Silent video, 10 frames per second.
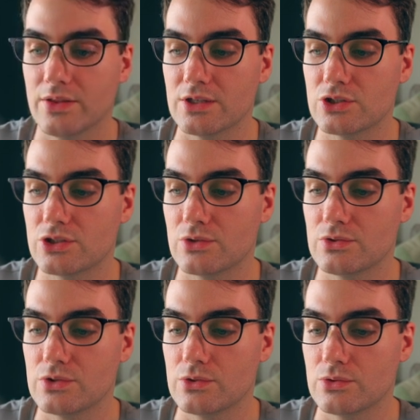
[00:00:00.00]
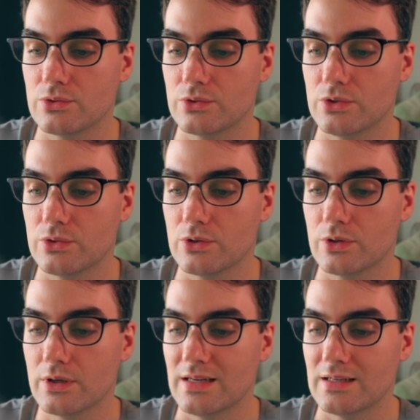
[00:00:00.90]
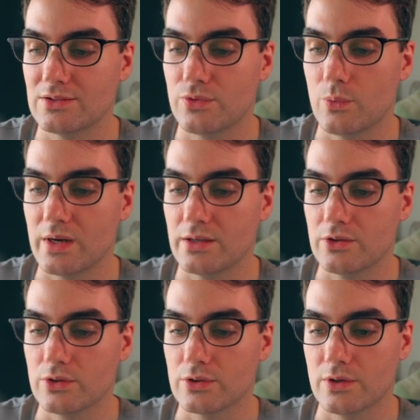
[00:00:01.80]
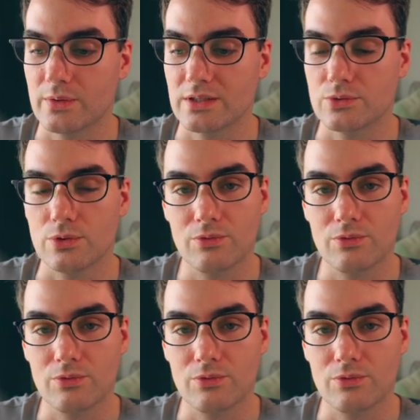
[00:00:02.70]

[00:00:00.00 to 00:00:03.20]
that shows you your dates for when you're going to